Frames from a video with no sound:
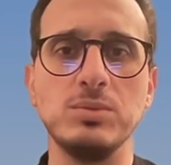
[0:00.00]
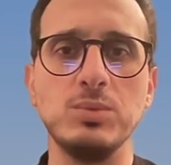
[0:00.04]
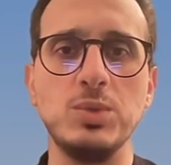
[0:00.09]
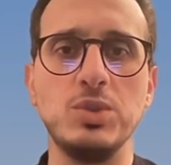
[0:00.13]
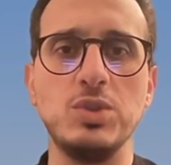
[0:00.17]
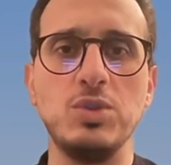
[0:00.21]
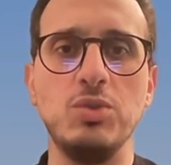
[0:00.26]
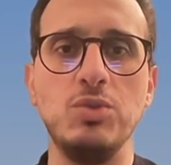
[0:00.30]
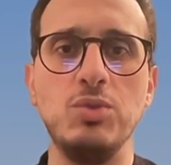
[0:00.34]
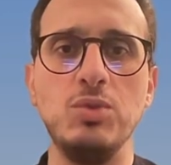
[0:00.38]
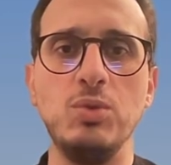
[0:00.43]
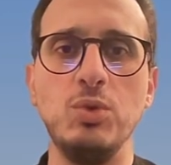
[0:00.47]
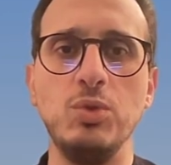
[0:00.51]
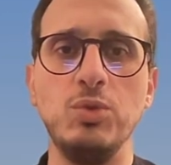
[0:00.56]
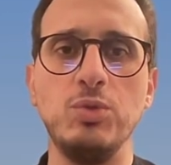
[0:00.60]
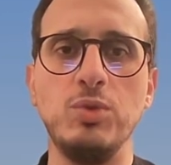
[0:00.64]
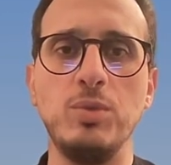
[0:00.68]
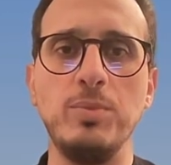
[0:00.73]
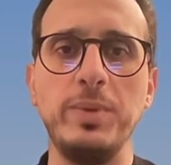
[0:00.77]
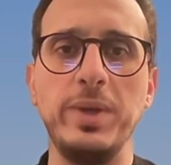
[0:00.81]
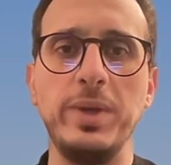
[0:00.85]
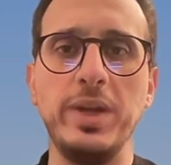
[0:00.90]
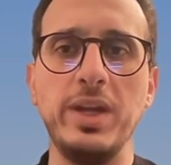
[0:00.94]
which is a
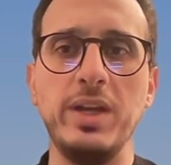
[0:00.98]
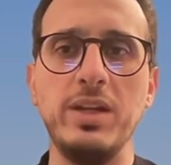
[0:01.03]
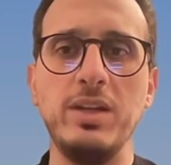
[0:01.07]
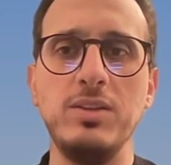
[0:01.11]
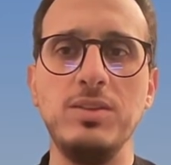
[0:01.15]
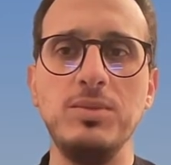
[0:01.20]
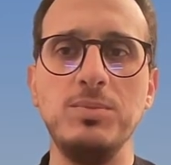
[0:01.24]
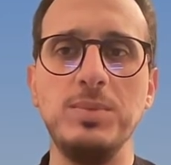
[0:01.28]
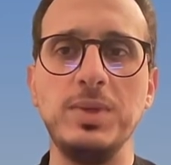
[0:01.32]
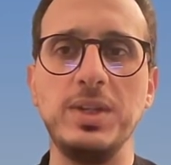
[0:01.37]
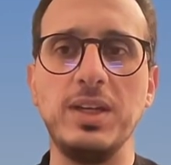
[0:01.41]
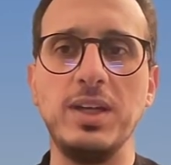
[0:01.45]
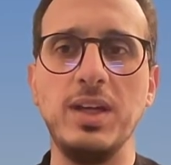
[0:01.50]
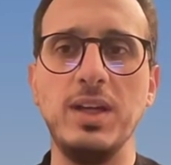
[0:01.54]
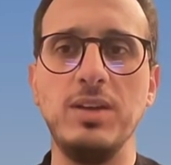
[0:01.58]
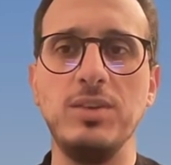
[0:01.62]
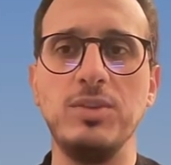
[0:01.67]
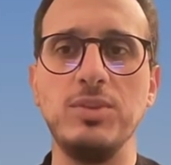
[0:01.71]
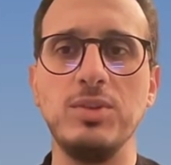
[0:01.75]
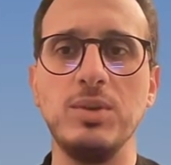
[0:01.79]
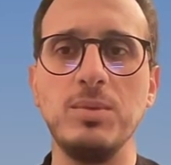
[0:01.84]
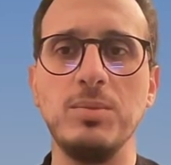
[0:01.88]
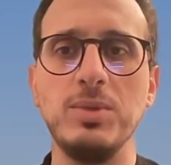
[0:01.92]
useful mechanism in
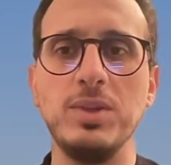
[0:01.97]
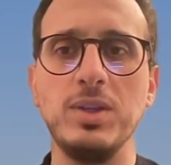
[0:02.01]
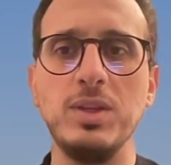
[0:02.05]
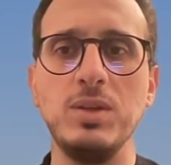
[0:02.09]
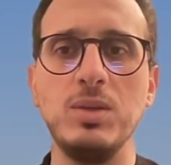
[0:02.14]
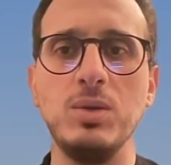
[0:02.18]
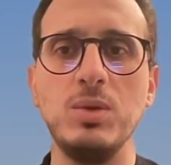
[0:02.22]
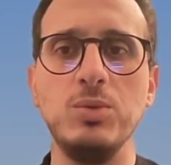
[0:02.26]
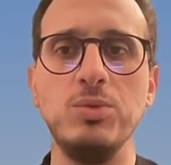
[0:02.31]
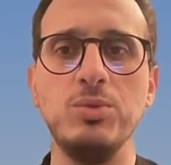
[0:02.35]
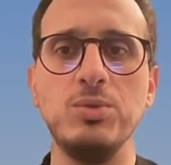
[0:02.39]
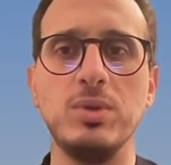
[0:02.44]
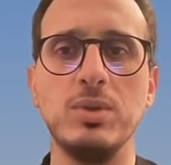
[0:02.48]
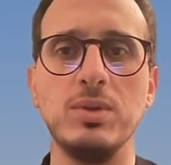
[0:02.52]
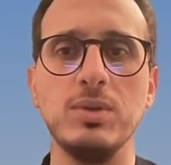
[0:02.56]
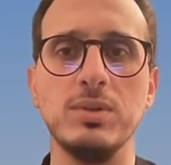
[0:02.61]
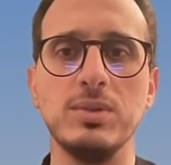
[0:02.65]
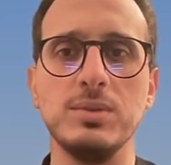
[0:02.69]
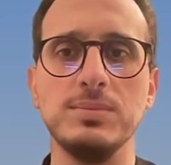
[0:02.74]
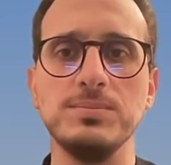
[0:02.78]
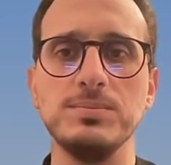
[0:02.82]
case something goes wrong.